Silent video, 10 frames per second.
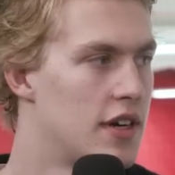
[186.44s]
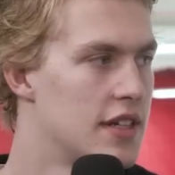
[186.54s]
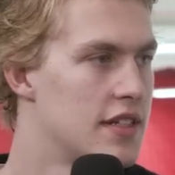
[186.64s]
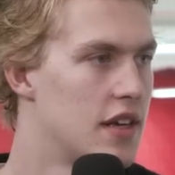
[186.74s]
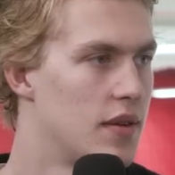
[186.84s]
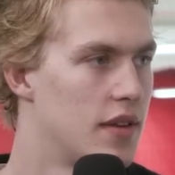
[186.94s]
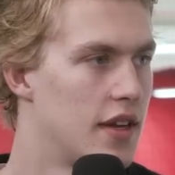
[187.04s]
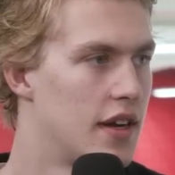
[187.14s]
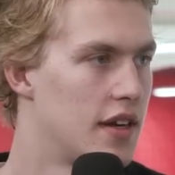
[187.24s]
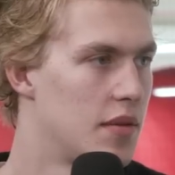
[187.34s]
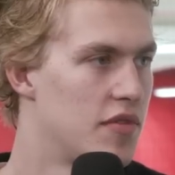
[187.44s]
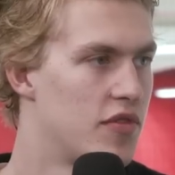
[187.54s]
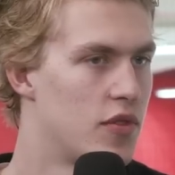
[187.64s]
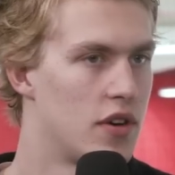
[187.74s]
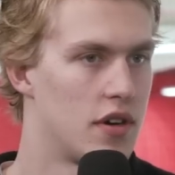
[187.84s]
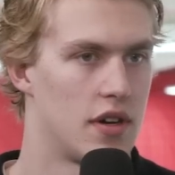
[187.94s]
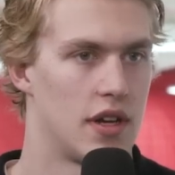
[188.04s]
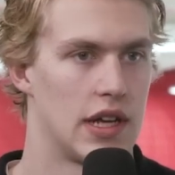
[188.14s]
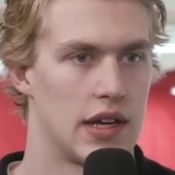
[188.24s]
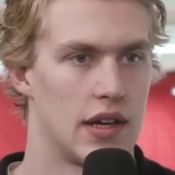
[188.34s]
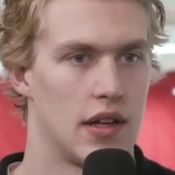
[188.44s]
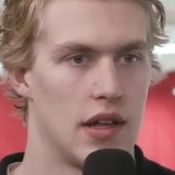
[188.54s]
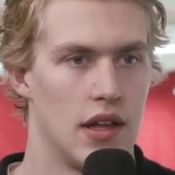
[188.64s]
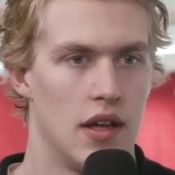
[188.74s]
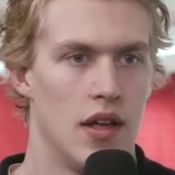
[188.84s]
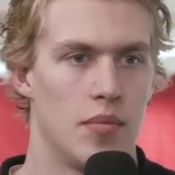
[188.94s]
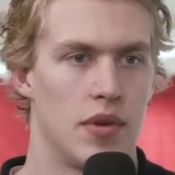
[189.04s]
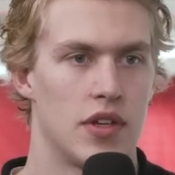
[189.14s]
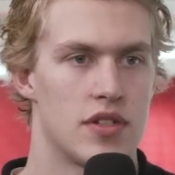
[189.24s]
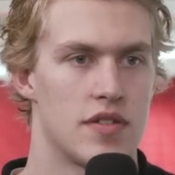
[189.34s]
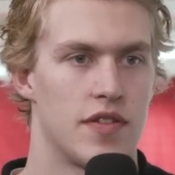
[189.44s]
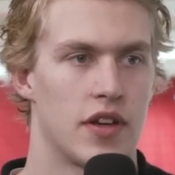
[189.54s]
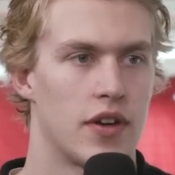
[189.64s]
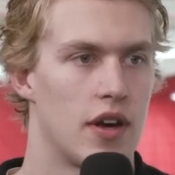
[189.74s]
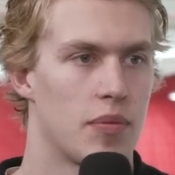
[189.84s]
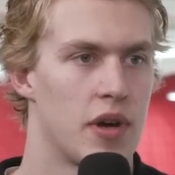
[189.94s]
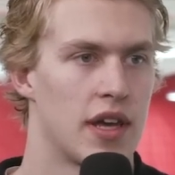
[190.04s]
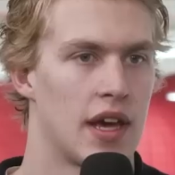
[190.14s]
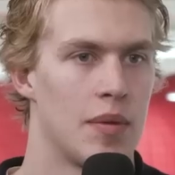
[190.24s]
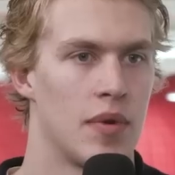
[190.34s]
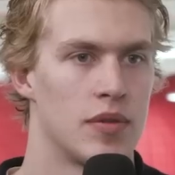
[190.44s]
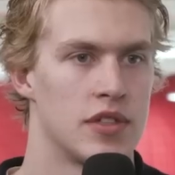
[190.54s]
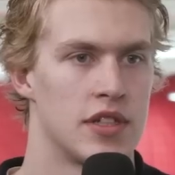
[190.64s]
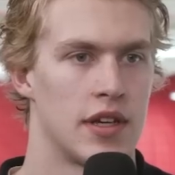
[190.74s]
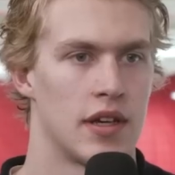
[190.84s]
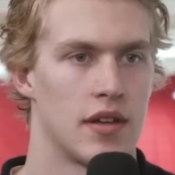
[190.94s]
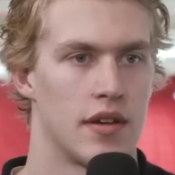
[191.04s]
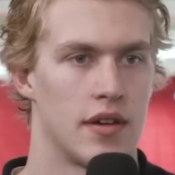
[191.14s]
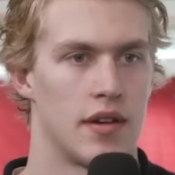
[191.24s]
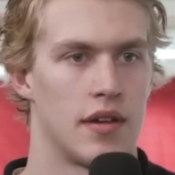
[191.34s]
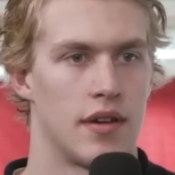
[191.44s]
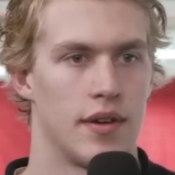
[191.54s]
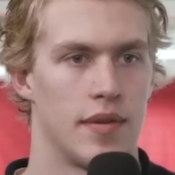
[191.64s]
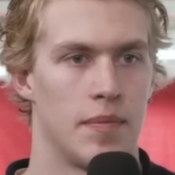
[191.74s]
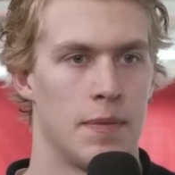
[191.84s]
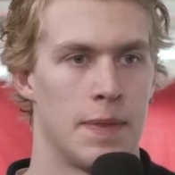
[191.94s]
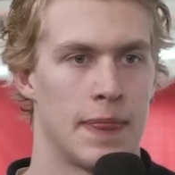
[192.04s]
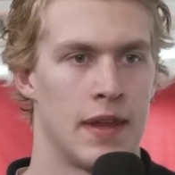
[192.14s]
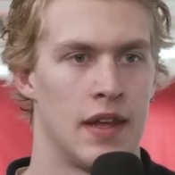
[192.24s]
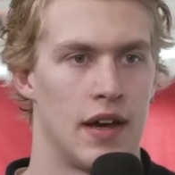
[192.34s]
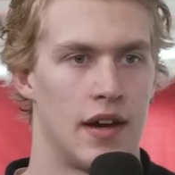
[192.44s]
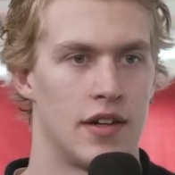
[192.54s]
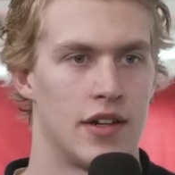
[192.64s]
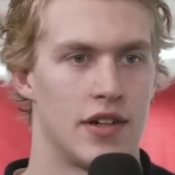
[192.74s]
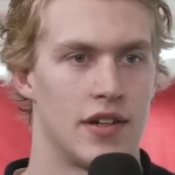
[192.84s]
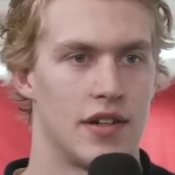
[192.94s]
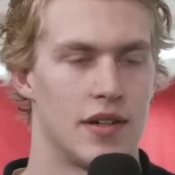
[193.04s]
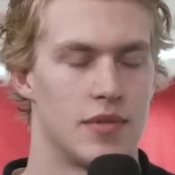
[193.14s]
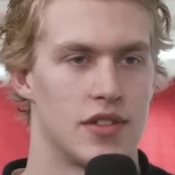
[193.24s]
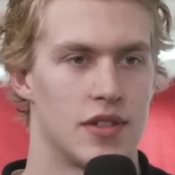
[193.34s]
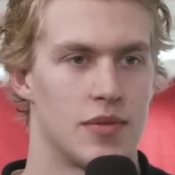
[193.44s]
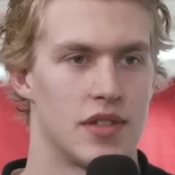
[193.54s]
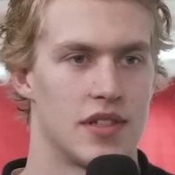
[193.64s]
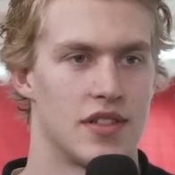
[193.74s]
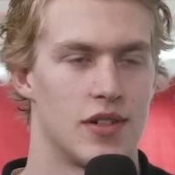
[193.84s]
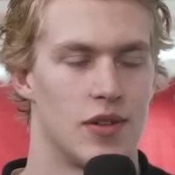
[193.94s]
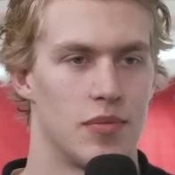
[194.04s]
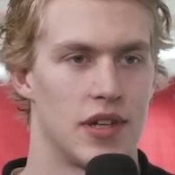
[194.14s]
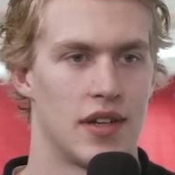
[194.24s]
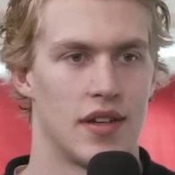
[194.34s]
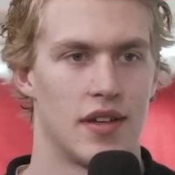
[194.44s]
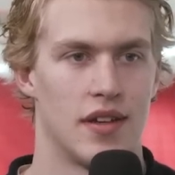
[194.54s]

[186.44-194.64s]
ice now than I did before. But just figure out my game, I would say. I heard it was someone that told me